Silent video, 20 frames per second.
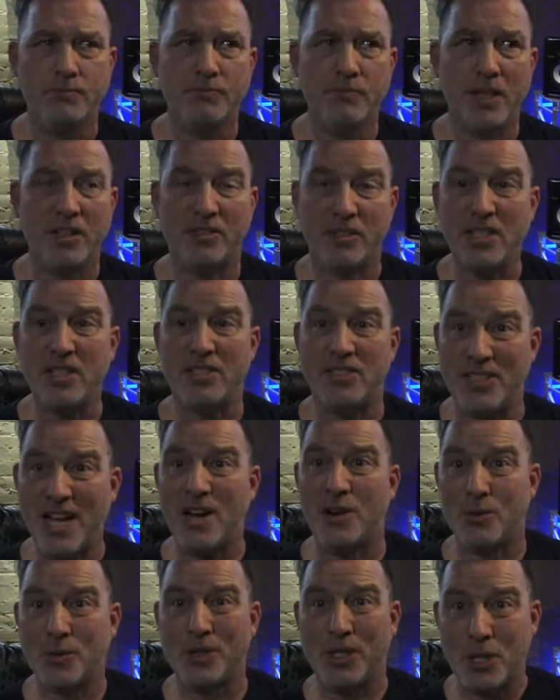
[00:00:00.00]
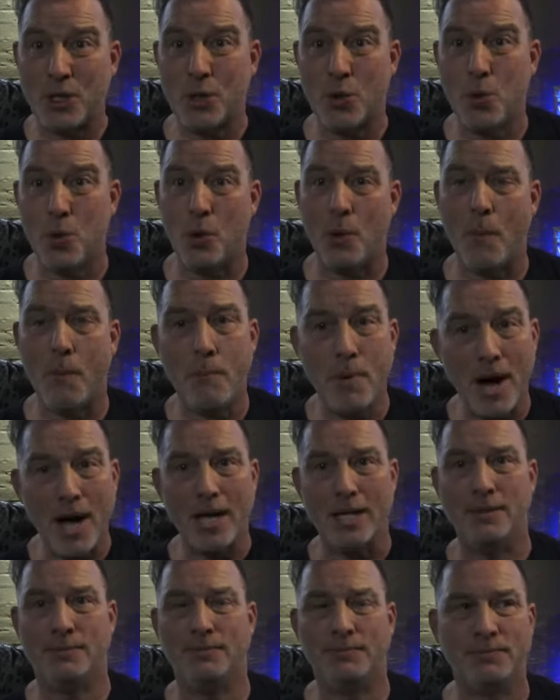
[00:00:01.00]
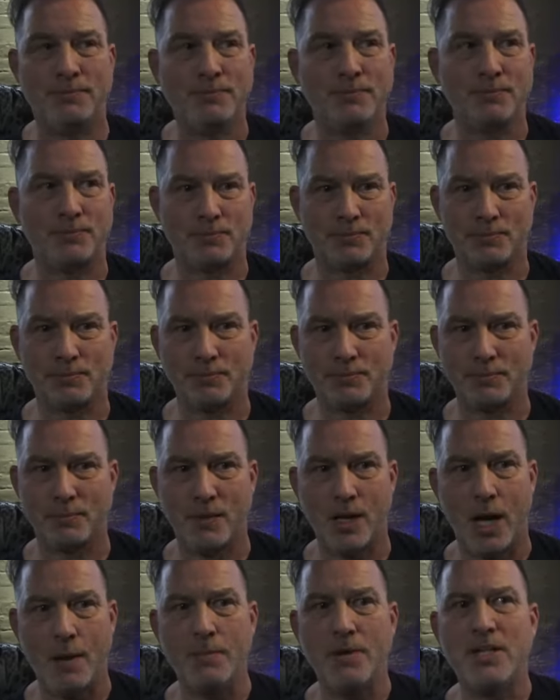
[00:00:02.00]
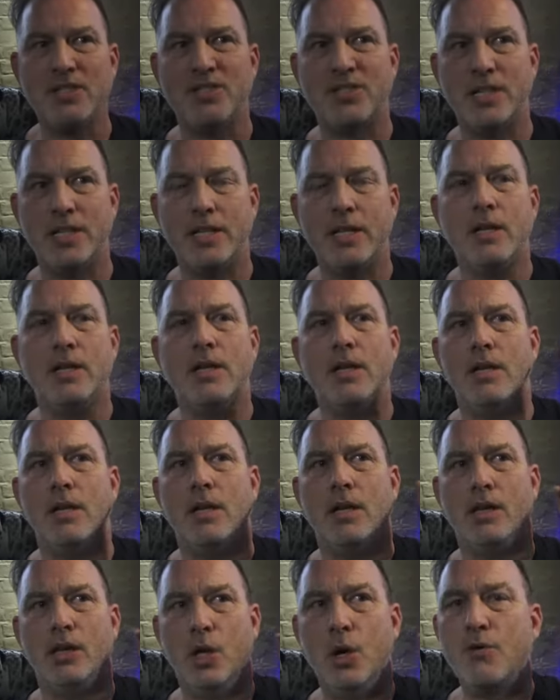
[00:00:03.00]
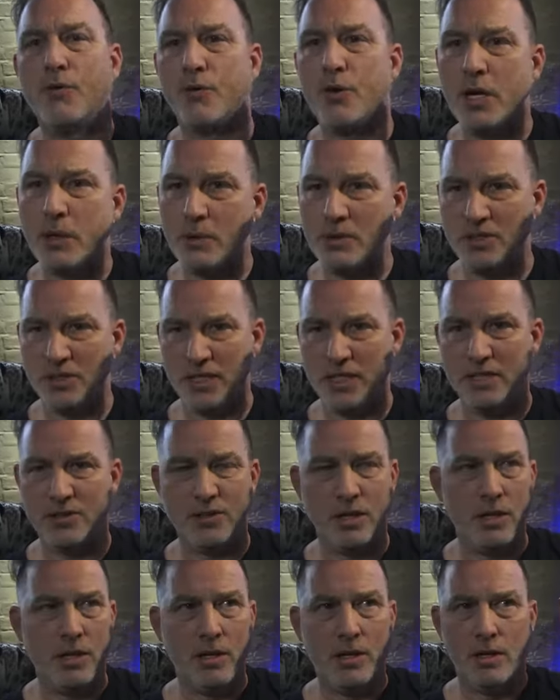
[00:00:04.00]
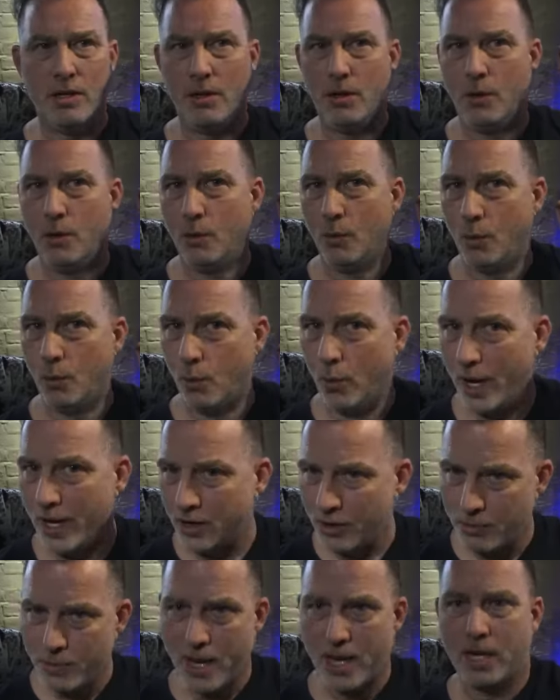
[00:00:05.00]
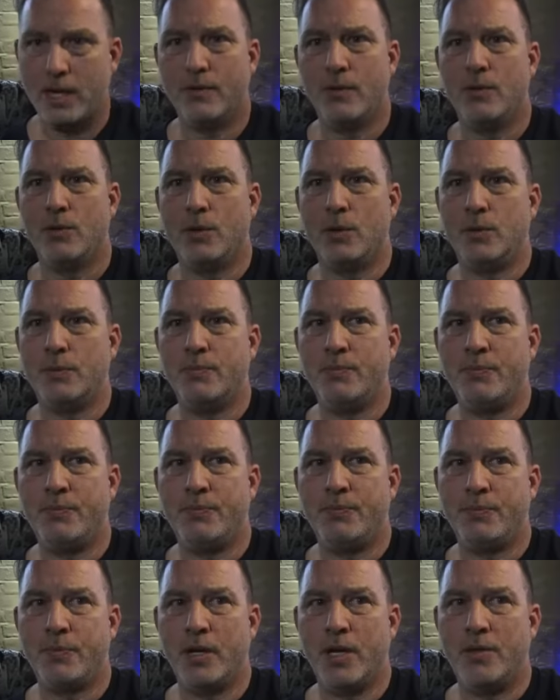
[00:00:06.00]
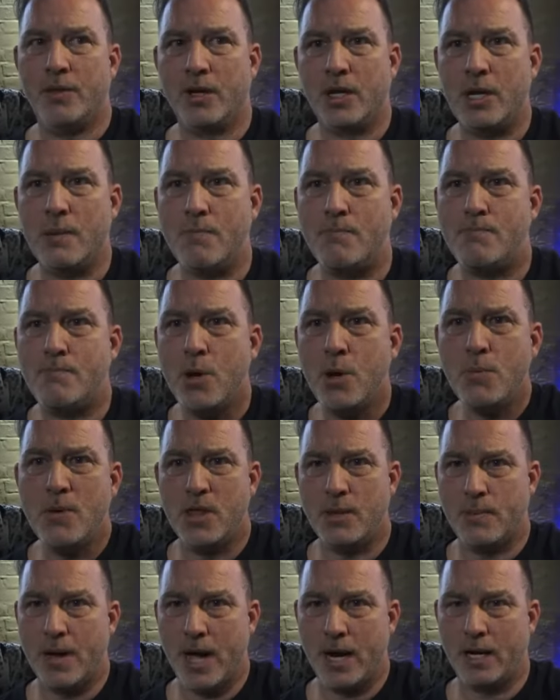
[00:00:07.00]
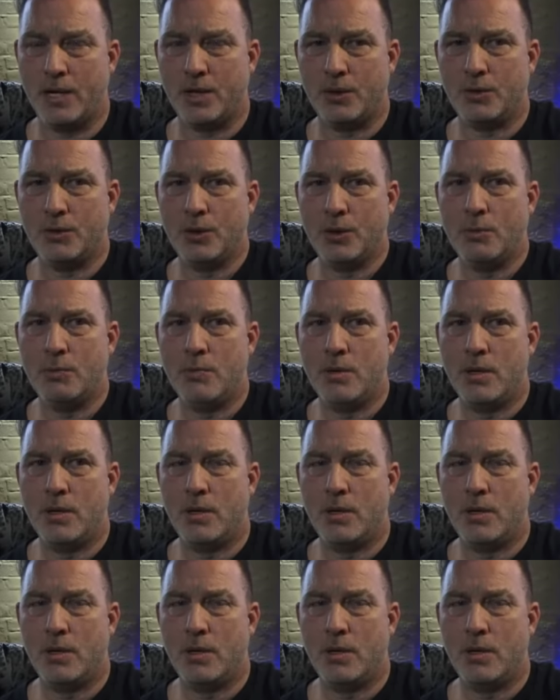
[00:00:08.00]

it's going to sound really cool, but I'm going to send low frequencies way to the back of a room, and they're going to boom in the back of the room